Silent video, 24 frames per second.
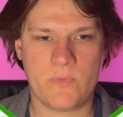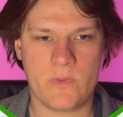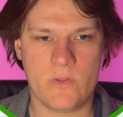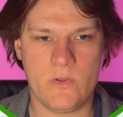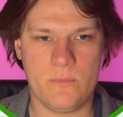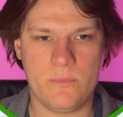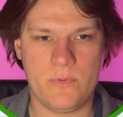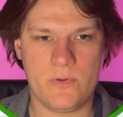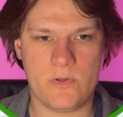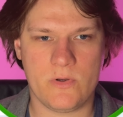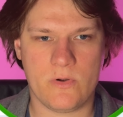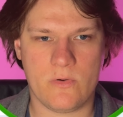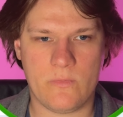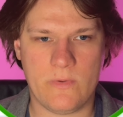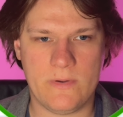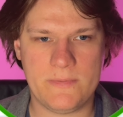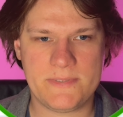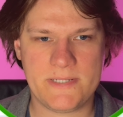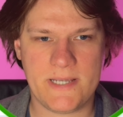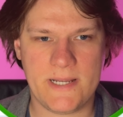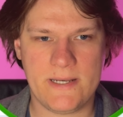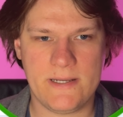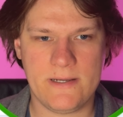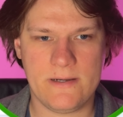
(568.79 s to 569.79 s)
You put your
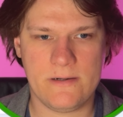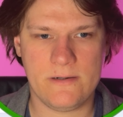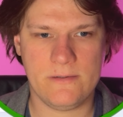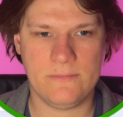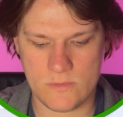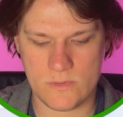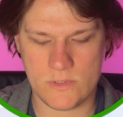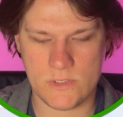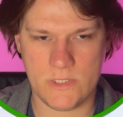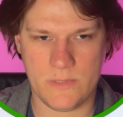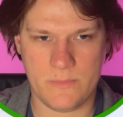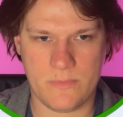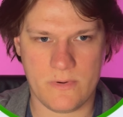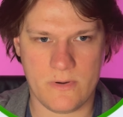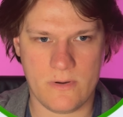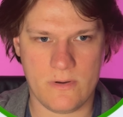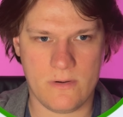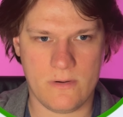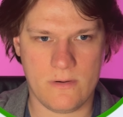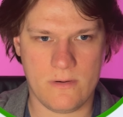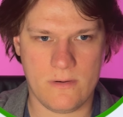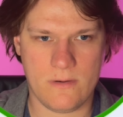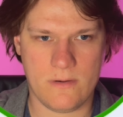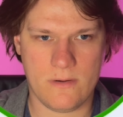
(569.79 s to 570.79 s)
website here,
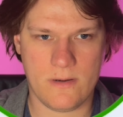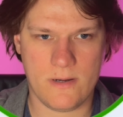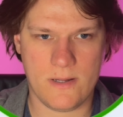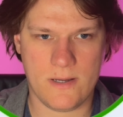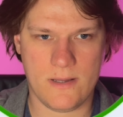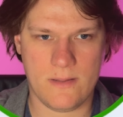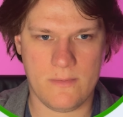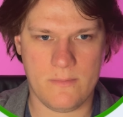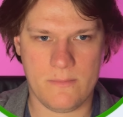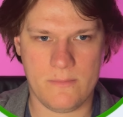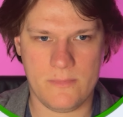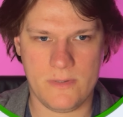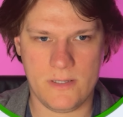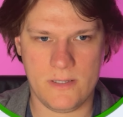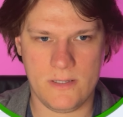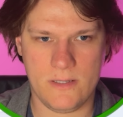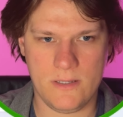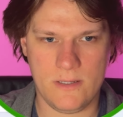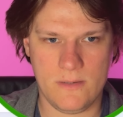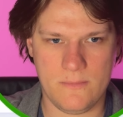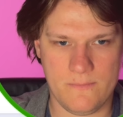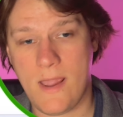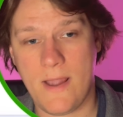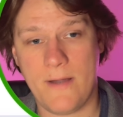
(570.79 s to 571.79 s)
chipper.be.